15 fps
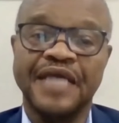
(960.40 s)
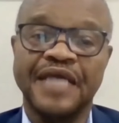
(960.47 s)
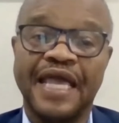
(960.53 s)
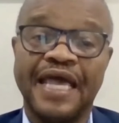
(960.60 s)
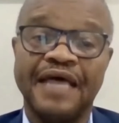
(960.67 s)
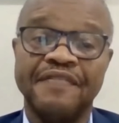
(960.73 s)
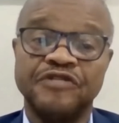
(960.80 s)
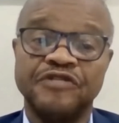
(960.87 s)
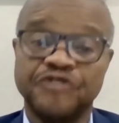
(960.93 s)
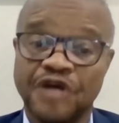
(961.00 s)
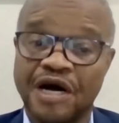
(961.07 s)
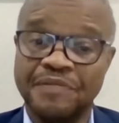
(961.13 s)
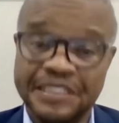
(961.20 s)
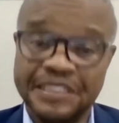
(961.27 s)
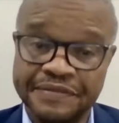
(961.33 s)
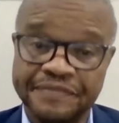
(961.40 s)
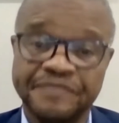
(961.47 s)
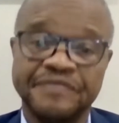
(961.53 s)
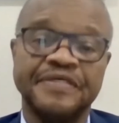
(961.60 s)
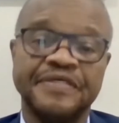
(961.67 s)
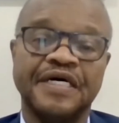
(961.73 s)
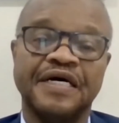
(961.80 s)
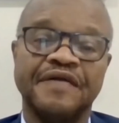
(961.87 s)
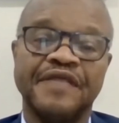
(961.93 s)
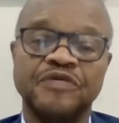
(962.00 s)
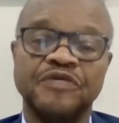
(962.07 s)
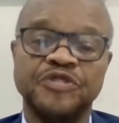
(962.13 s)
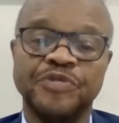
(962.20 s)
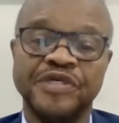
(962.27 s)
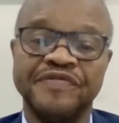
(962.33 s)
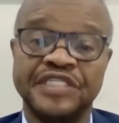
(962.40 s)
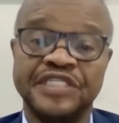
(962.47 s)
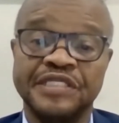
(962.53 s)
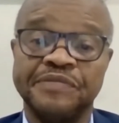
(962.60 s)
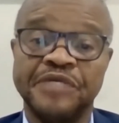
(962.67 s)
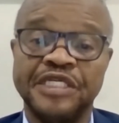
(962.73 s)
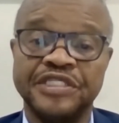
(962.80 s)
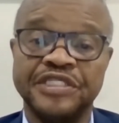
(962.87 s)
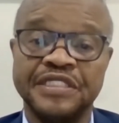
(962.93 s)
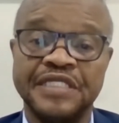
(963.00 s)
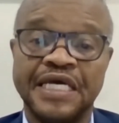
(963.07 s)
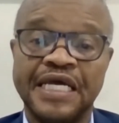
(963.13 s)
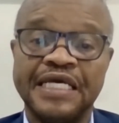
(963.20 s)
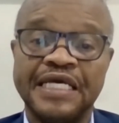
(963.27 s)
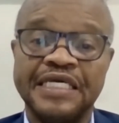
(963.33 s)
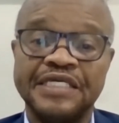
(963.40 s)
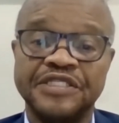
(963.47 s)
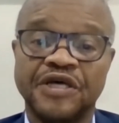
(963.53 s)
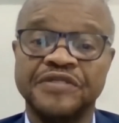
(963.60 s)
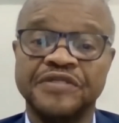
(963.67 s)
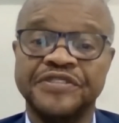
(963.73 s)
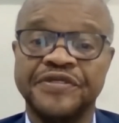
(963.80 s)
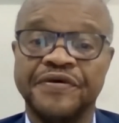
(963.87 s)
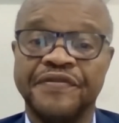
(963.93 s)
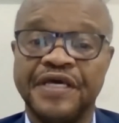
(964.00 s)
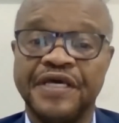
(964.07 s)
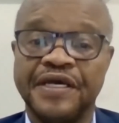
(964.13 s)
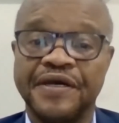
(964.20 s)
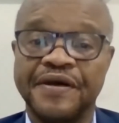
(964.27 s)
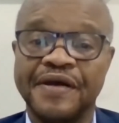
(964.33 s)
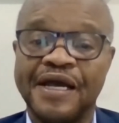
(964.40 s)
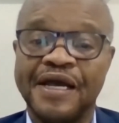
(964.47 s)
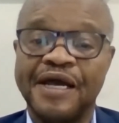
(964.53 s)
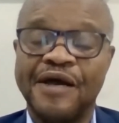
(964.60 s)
and the trauma that was previously mentioned is also there.